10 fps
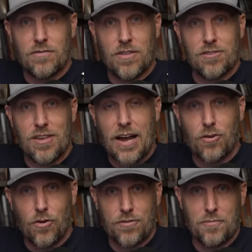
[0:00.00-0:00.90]
of the
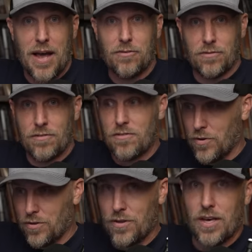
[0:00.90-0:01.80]
Zagros Mountains,
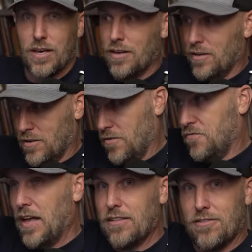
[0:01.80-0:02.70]
with
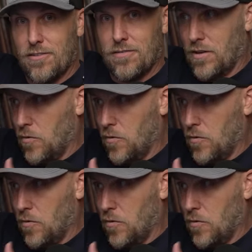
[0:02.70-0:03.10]
defense, you